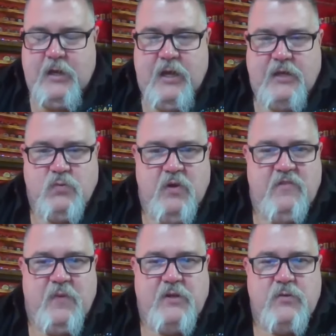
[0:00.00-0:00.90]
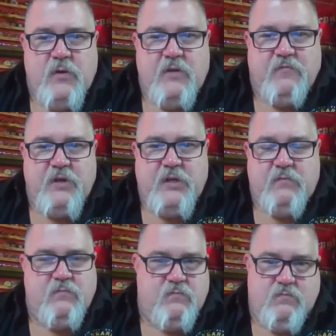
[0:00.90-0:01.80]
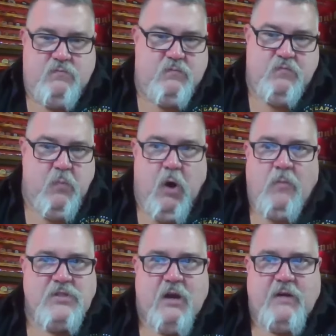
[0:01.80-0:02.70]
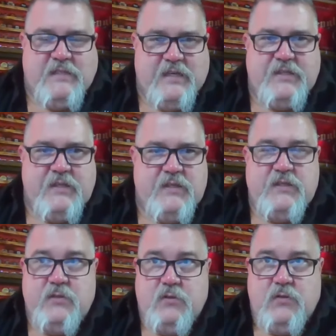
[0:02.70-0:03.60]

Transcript: is we've been doing it for almost our existence.